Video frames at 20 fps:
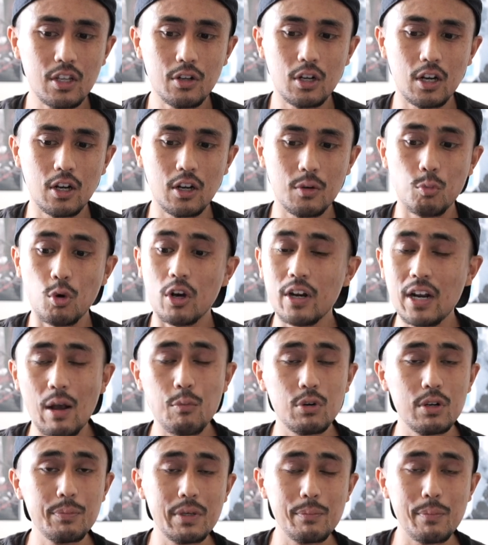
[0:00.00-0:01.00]
one, I
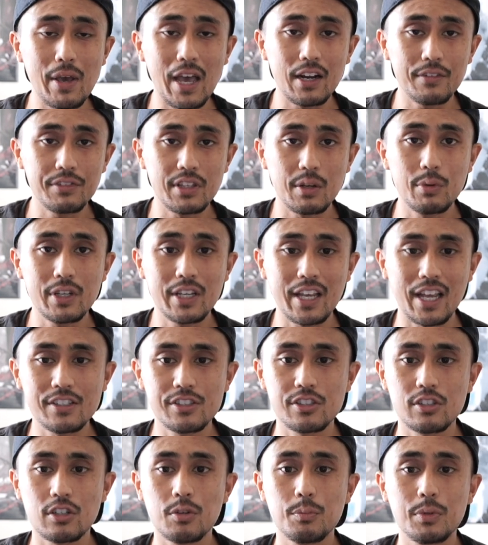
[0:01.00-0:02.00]
wouldn't be mad if they
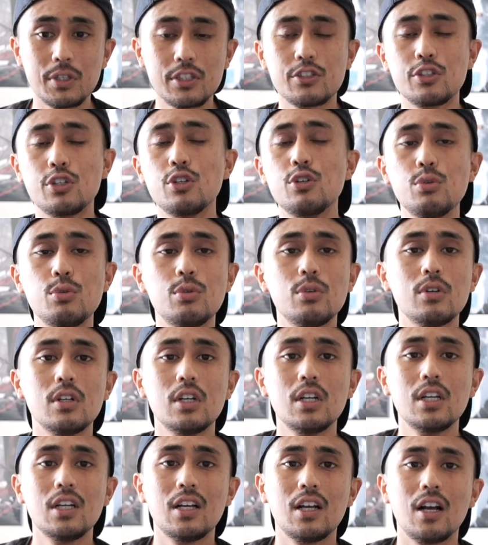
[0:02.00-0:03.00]
recasted her. But two,
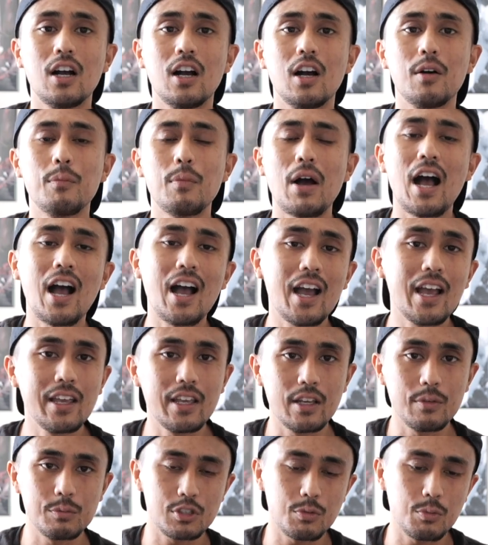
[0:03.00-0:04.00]
I
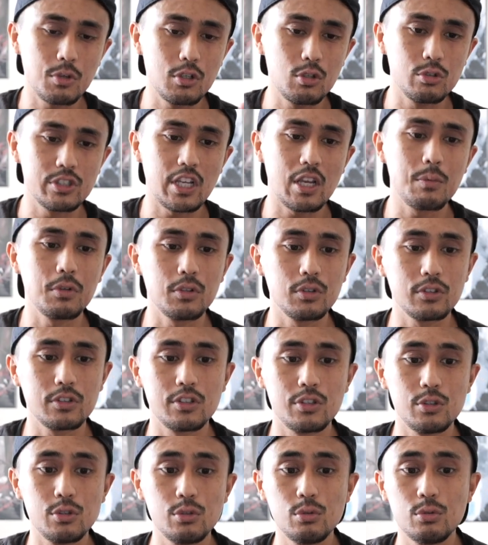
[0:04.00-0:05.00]
am someone who's able
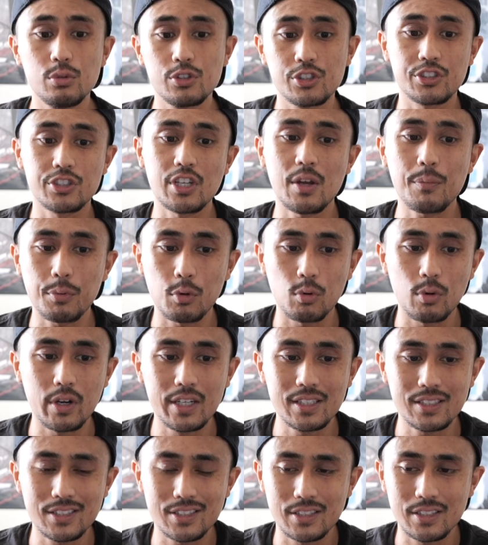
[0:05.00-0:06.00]
to
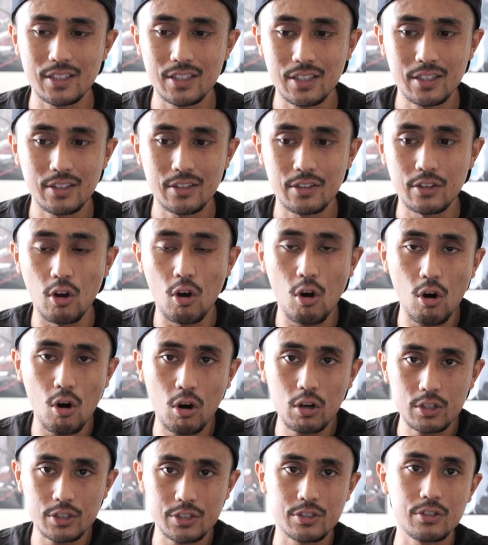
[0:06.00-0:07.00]
separate the
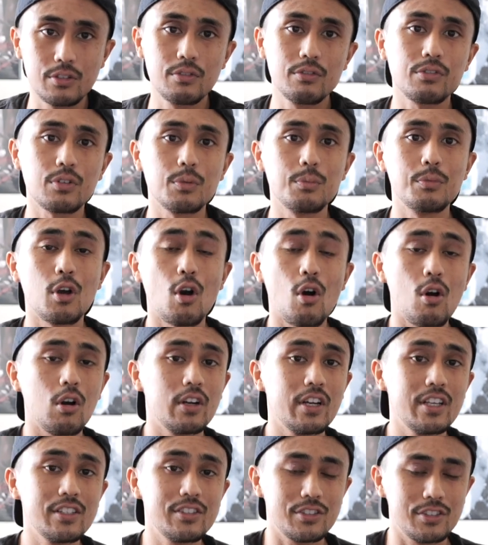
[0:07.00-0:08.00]
art from the
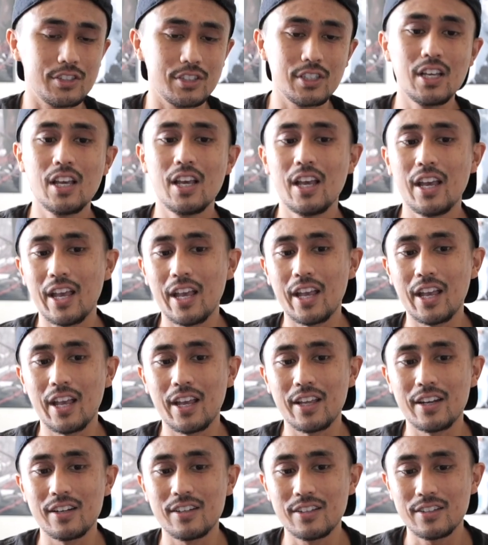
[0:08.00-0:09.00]
artist,
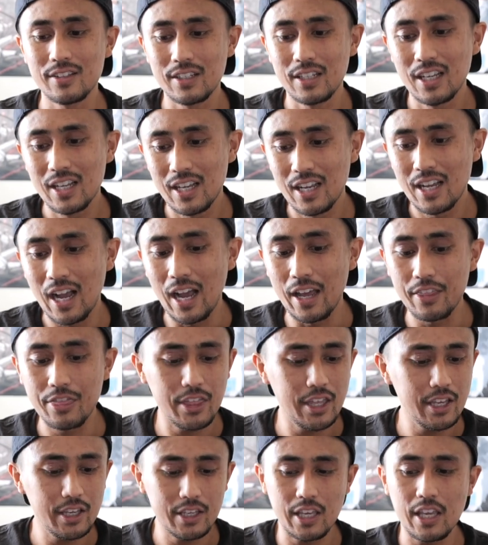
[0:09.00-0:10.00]
and I
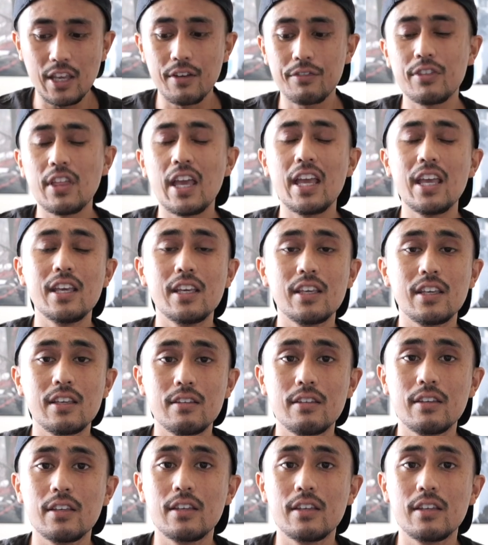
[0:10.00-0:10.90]
think if they